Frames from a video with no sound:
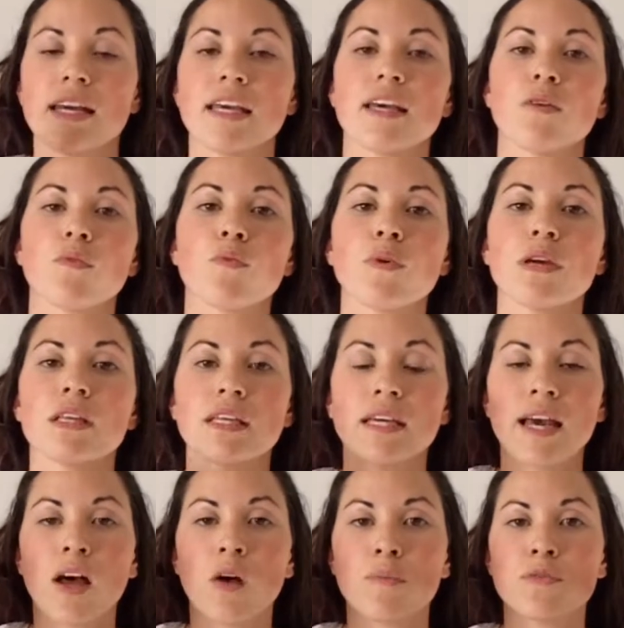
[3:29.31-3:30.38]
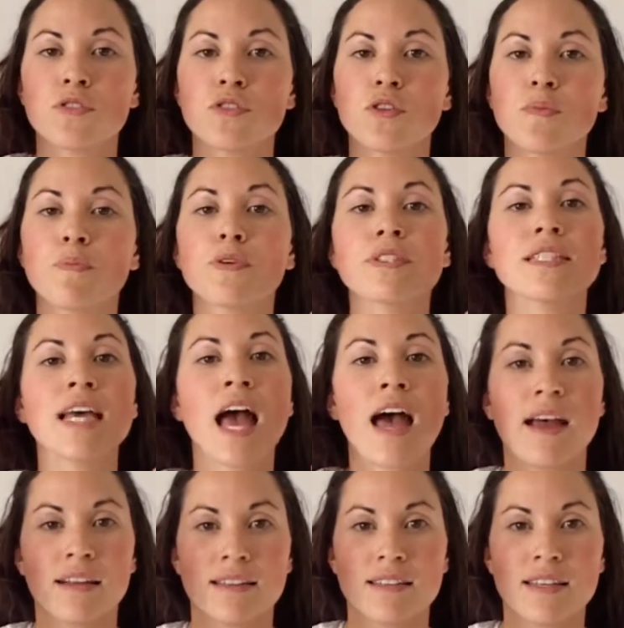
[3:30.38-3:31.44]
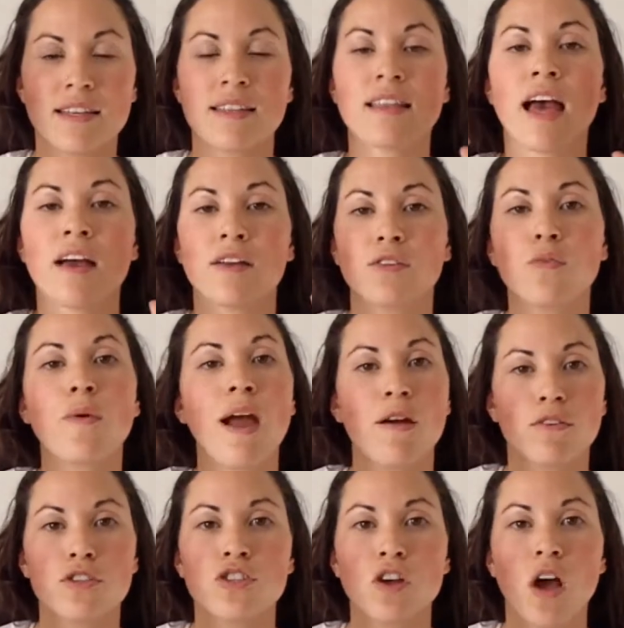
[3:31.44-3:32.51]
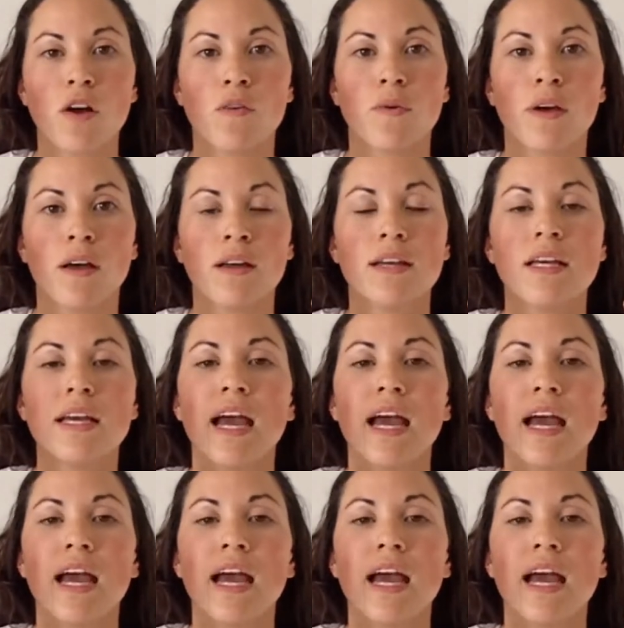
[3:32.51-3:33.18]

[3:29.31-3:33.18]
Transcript: it really helps to protect that crown chakra.